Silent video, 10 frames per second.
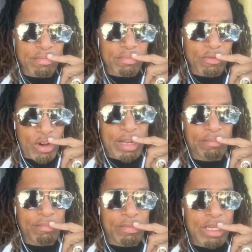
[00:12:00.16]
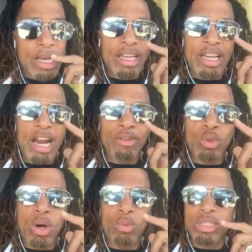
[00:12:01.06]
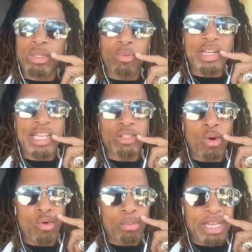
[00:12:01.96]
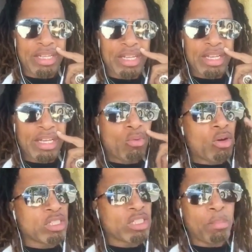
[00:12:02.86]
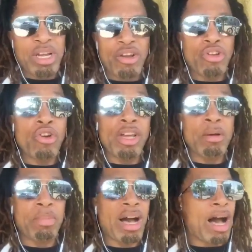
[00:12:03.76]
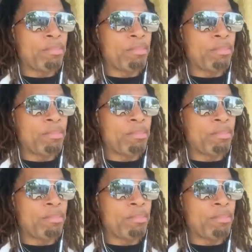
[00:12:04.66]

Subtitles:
Right? KRS-One was the one that told me, well, Sabir, you're hip-hop,